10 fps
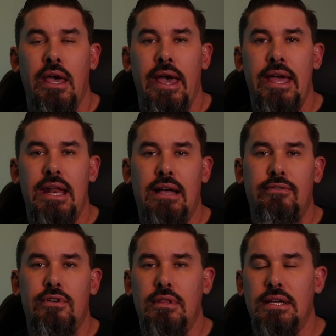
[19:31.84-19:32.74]
And
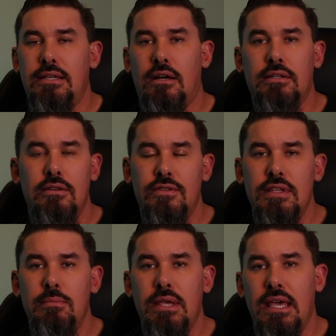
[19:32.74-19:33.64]
after they talk to their
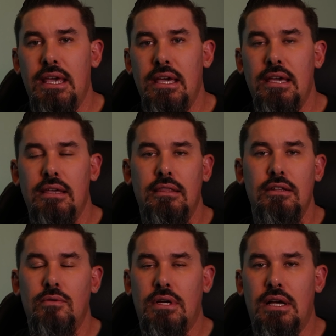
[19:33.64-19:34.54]
CPA and they
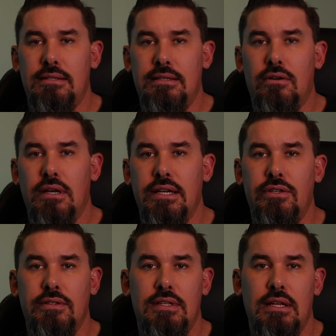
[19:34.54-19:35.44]
do a cost
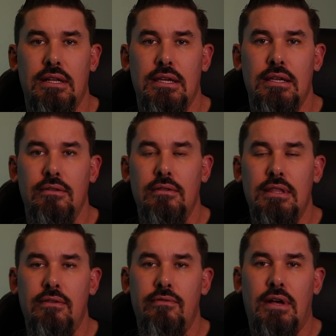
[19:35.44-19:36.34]
segregation study,
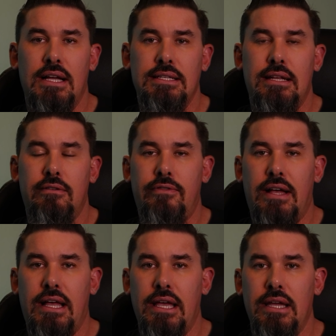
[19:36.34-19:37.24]
they've
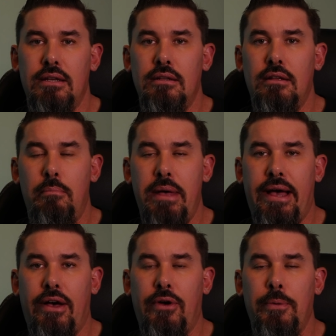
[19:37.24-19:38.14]
identified
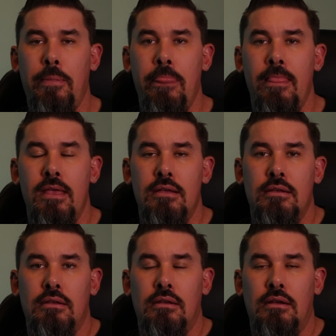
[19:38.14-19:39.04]
about
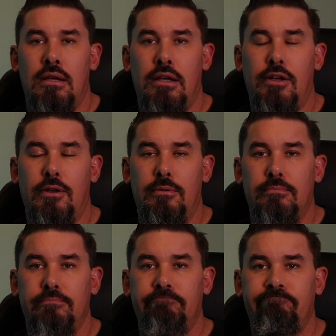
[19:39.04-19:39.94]

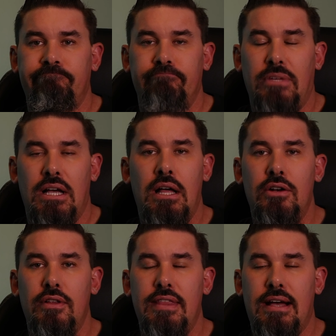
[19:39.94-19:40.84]

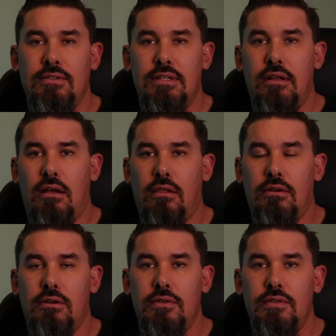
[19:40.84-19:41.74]

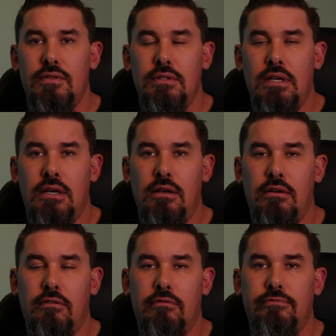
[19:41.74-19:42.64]
$100,000
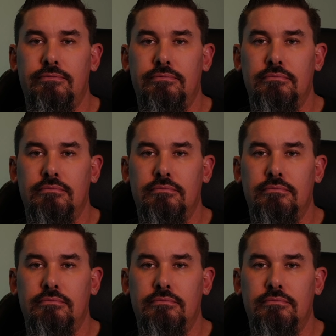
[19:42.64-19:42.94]
of